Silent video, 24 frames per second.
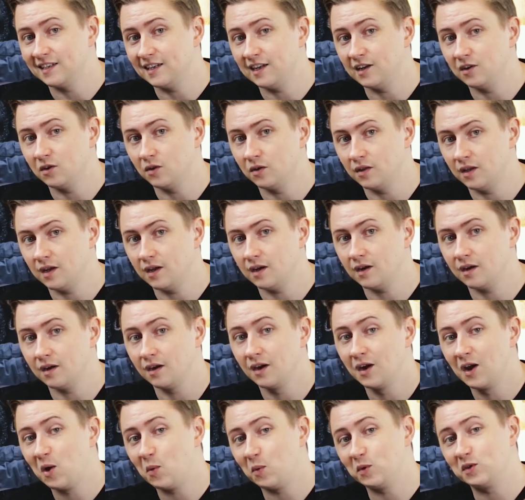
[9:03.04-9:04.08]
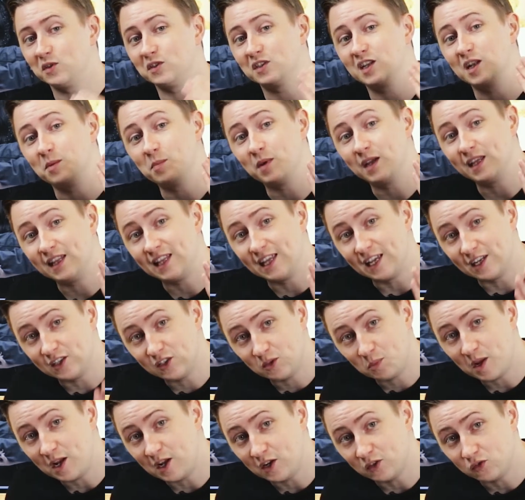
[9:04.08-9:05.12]
here or there, which is going to make the
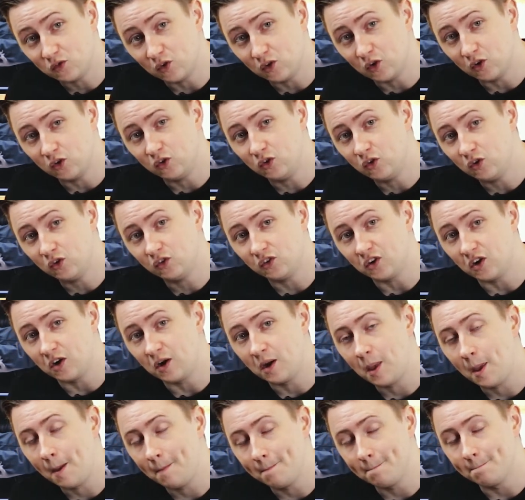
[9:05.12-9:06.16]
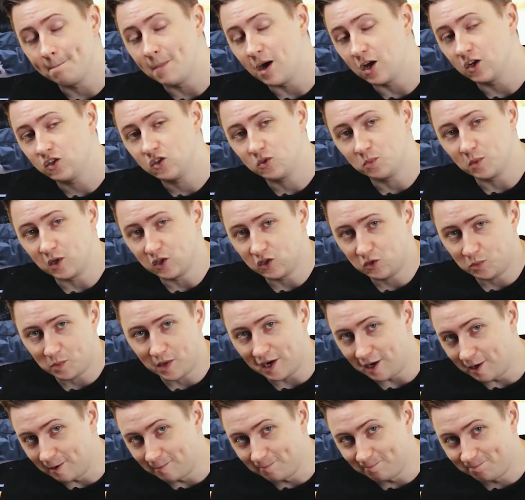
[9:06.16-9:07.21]
experience for your user much, much
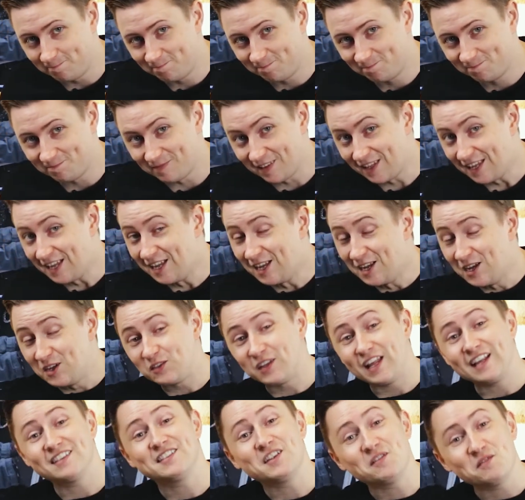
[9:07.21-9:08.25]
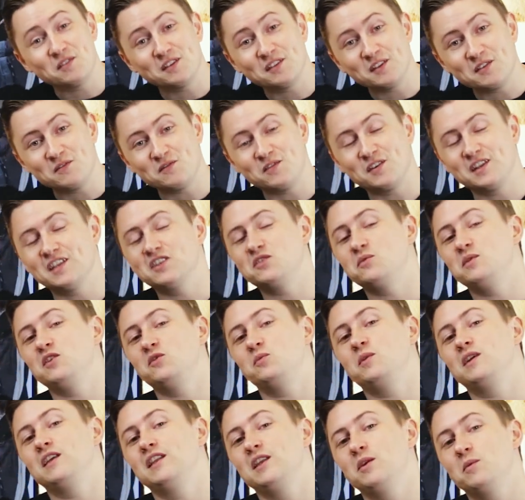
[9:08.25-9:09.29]
better. So that's everything for this week's
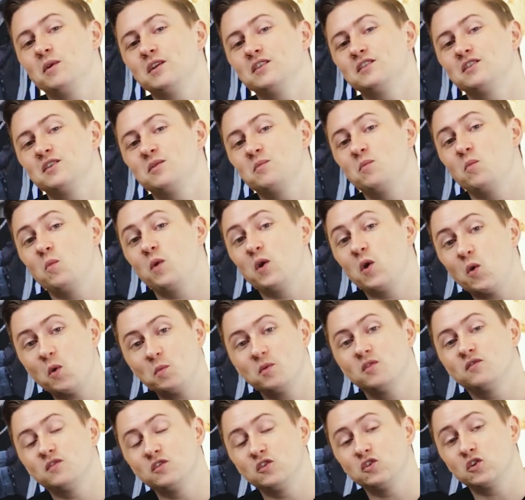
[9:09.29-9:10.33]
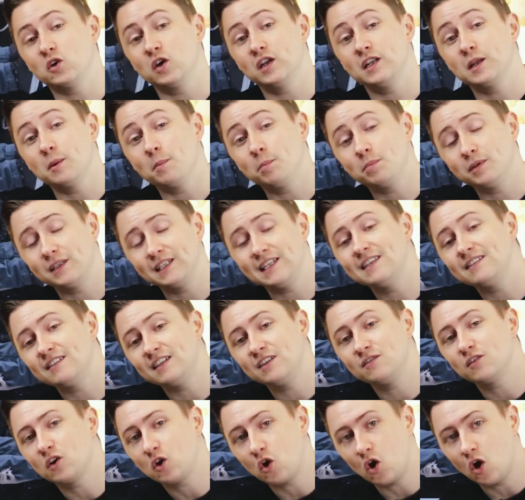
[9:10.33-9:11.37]
Weekly Wisdom. We hope you've enjoyed it. Please
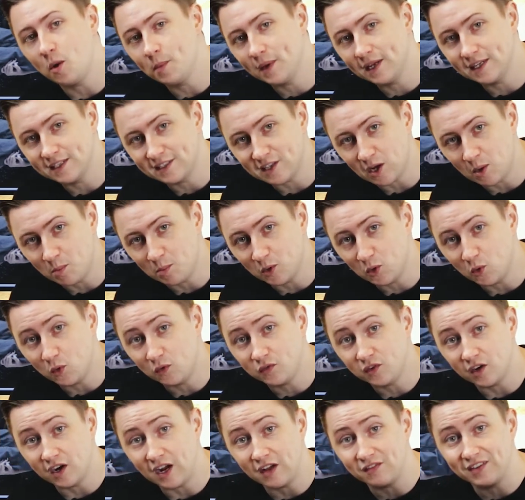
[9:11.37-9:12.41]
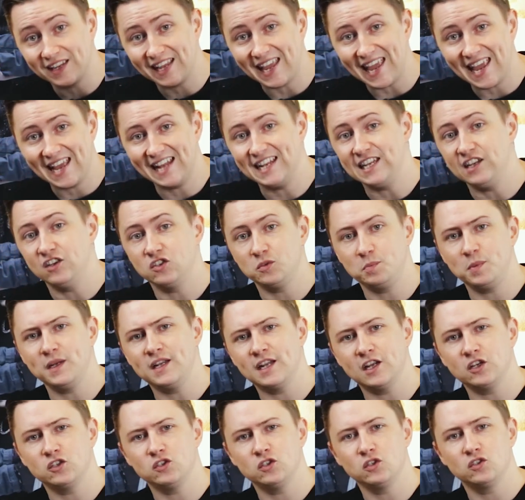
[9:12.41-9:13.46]
leave a comment down below if you're having any speed
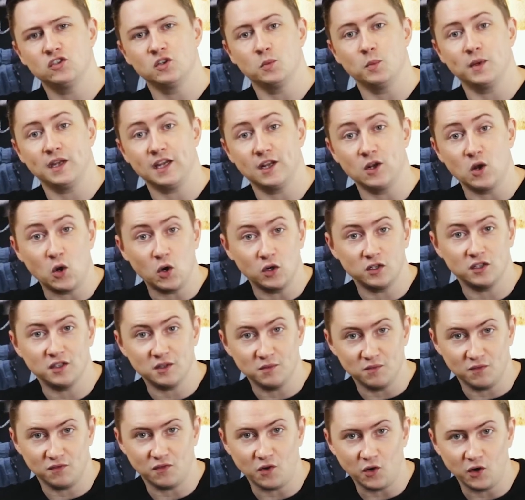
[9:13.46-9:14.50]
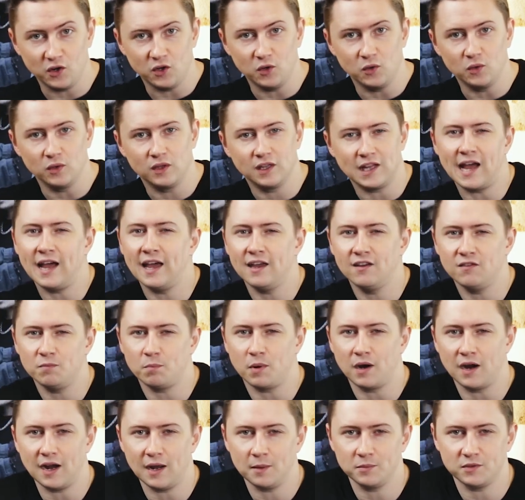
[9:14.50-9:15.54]
issues and we can audit them for you live,
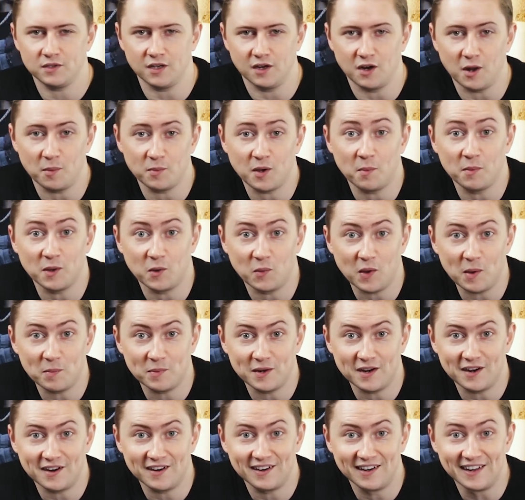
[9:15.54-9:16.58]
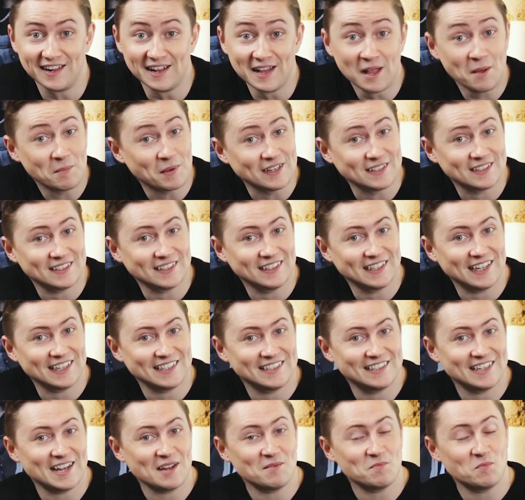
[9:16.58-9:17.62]
perhaps in an upcoming webinar. But until
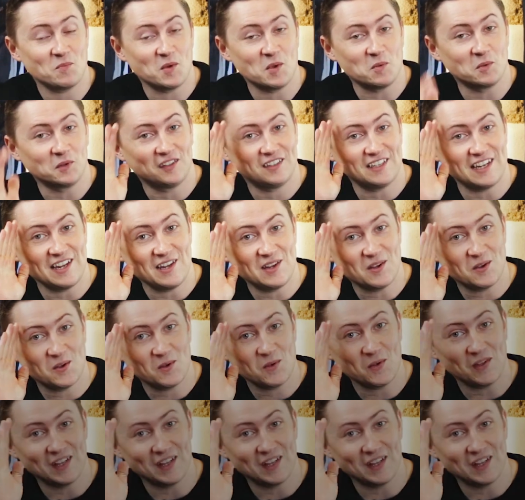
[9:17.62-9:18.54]
next time, we will see you